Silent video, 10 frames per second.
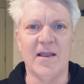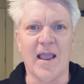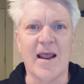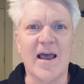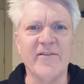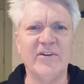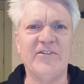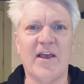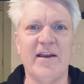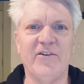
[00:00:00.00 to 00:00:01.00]
And I've
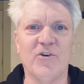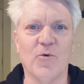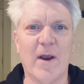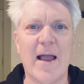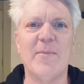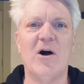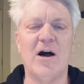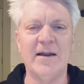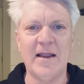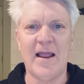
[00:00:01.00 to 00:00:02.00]
decided to grab
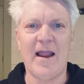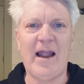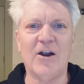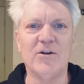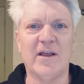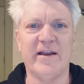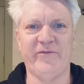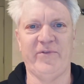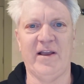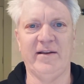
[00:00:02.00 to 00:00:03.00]
on airline
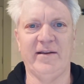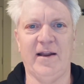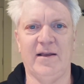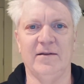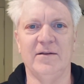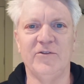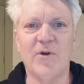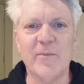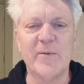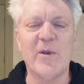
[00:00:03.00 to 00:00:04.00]
flight data. So
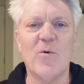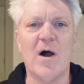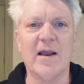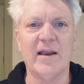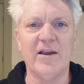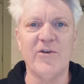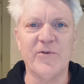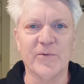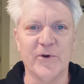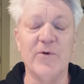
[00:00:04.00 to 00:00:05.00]
I'm going to be walking you
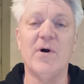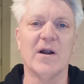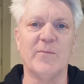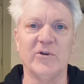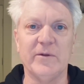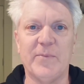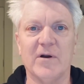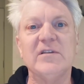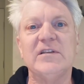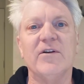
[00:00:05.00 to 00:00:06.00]
through on a
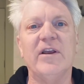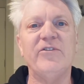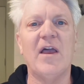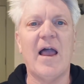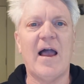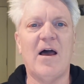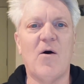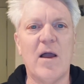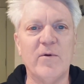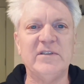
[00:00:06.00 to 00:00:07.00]
multi-part series how
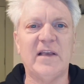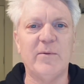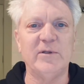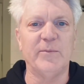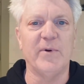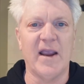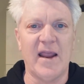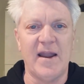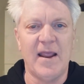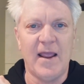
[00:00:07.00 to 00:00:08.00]
I was able to bring
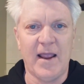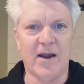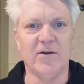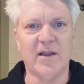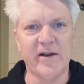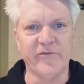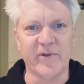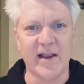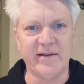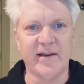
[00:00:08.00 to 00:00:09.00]
in airline
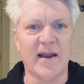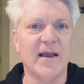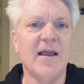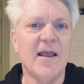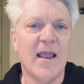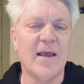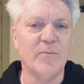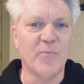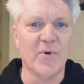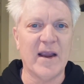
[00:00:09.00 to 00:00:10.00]
flight data
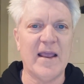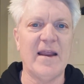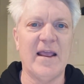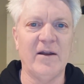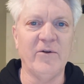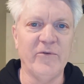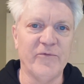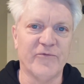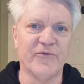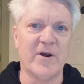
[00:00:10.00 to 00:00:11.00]
and bring it in
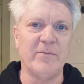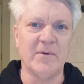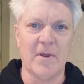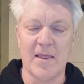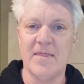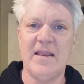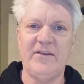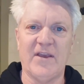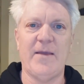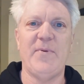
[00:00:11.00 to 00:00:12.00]
from
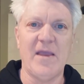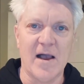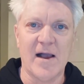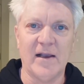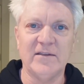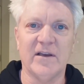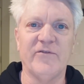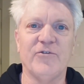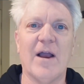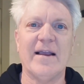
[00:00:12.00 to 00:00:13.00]
these APIs
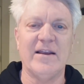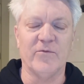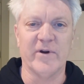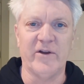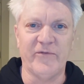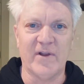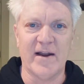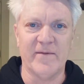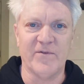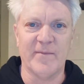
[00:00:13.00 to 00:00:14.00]
of tracking real
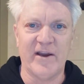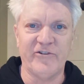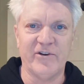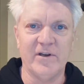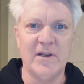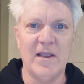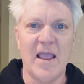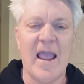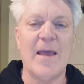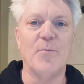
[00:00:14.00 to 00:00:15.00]
flight information
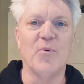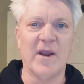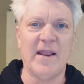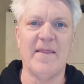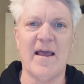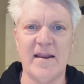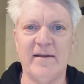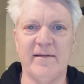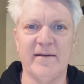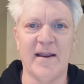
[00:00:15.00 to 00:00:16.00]
and bringing that
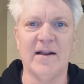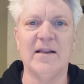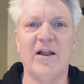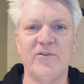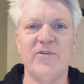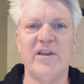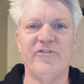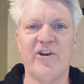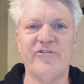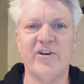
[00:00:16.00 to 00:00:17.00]
into Data Cloud through the
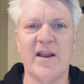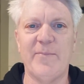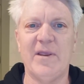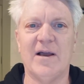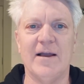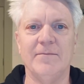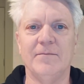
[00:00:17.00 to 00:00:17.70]
Ingestion API.